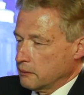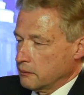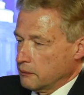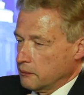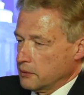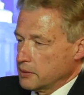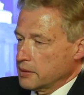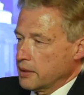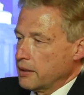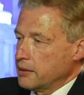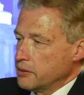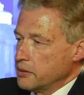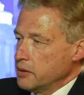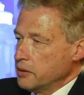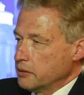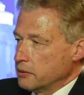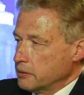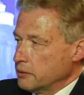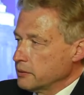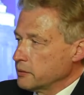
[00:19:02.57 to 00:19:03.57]
this
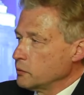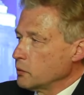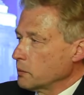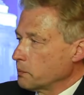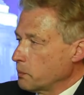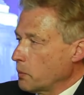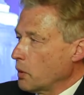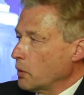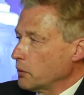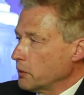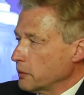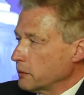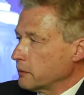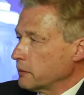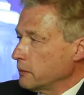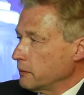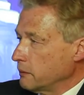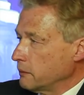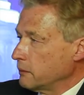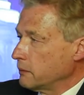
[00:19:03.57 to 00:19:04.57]
idea is not buried
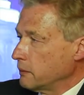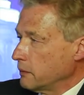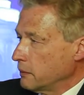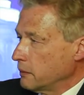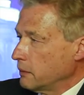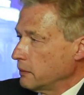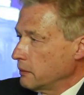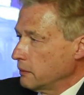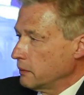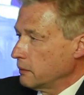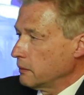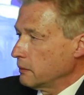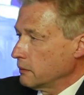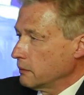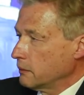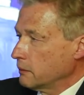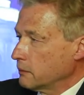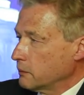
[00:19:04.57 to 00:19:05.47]
uh,